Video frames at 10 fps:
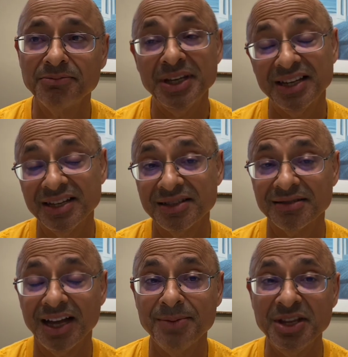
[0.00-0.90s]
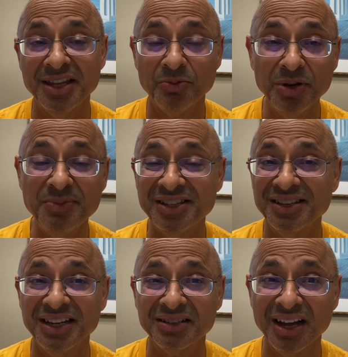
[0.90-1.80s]
Because, I mean, they would be
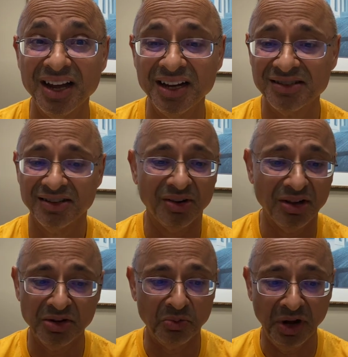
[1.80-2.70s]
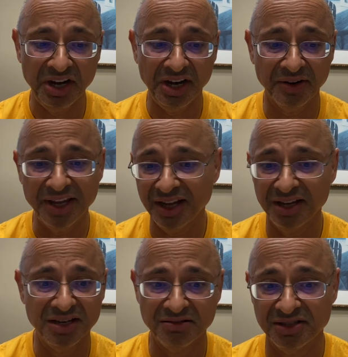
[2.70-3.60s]
sitting ducks. They're all in one area
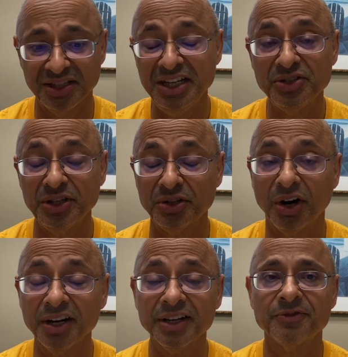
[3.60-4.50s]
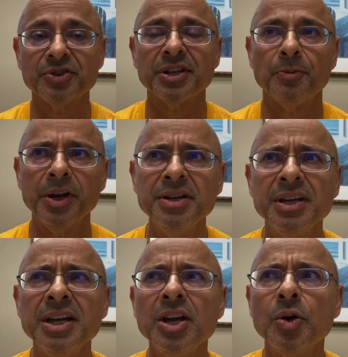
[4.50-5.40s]
and it's an easy target for someone,
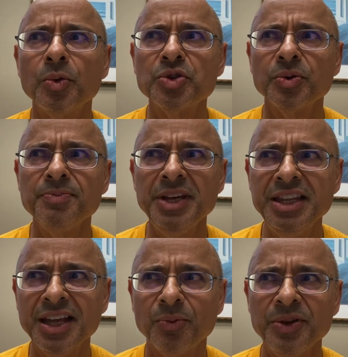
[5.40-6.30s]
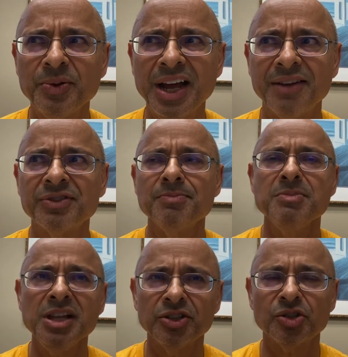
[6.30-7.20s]
which would mean that we would have to
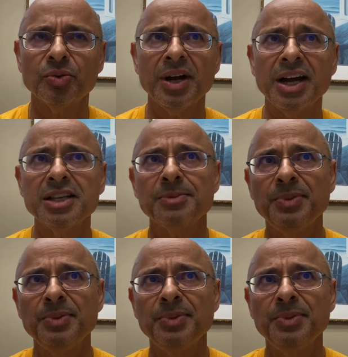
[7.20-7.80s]
militarize,